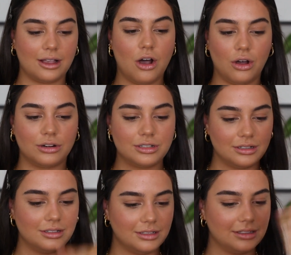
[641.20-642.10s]
hot
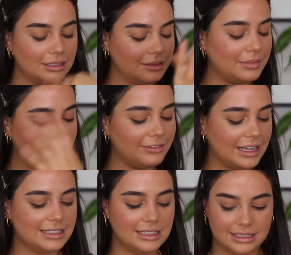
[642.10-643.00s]
my
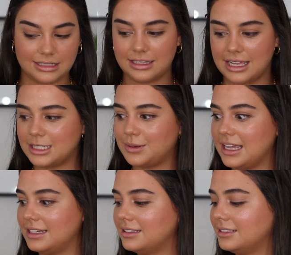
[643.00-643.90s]
face is until I
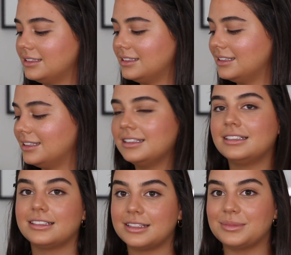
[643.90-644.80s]
spray
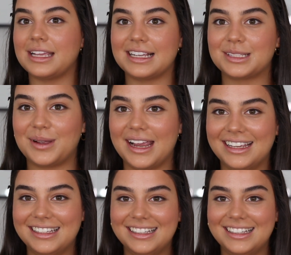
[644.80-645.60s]
some setting spray.